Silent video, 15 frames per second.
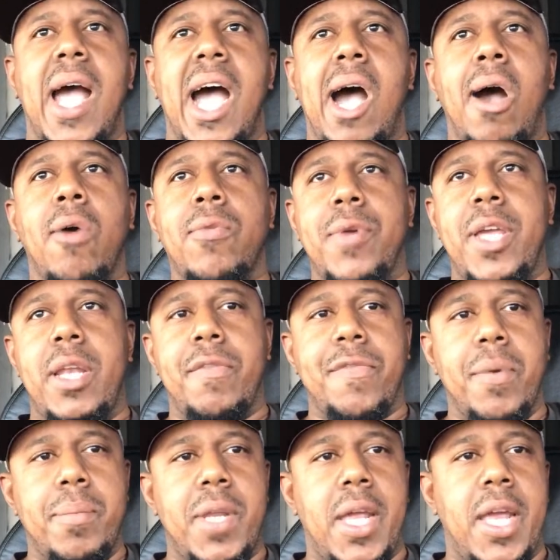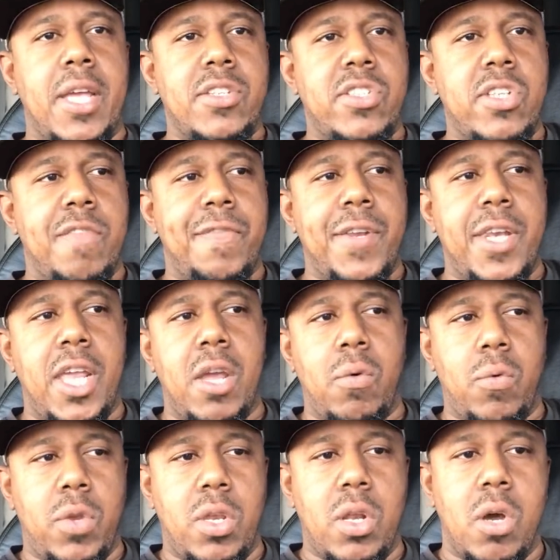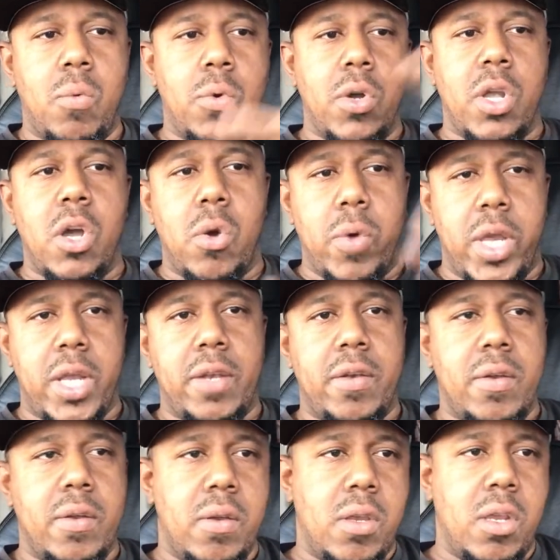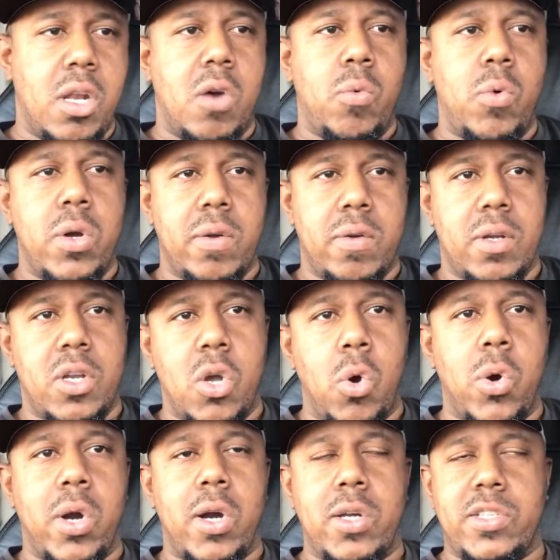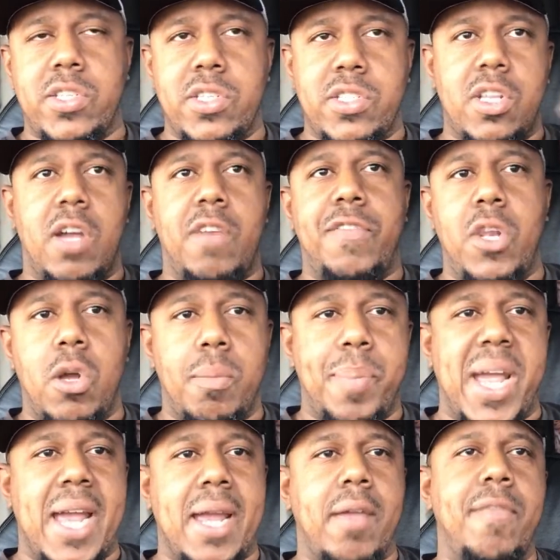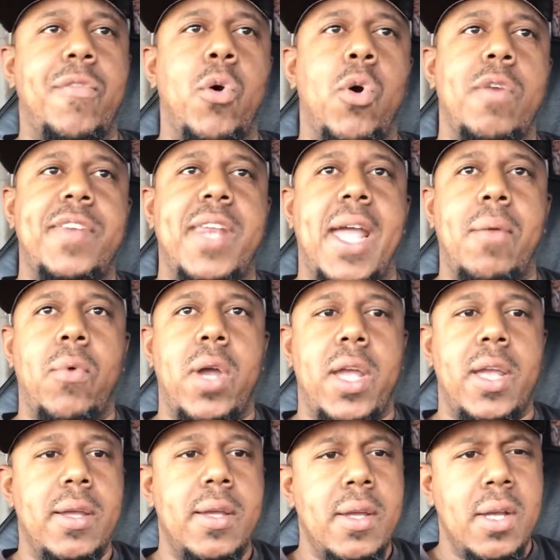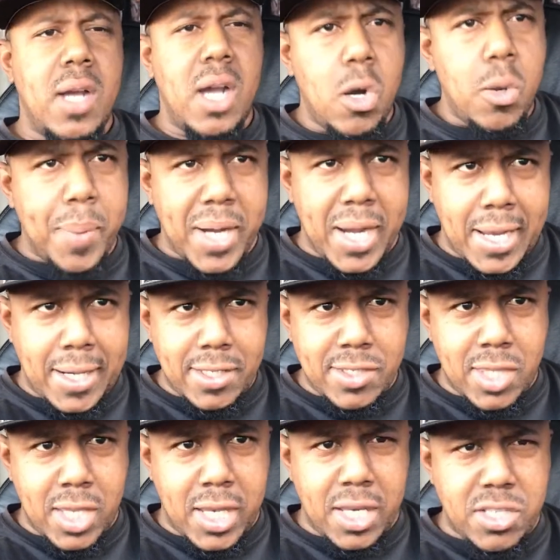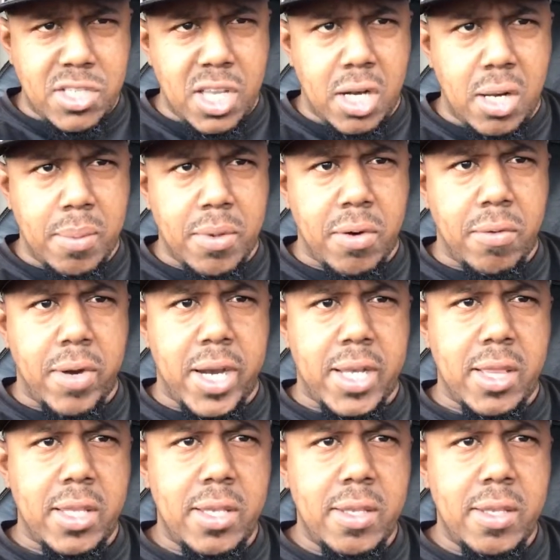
I'll read it from there and stuff, and then we'll go in, we'll coerce and stuff, back and forth that way. I hope I got this thing set up correctly.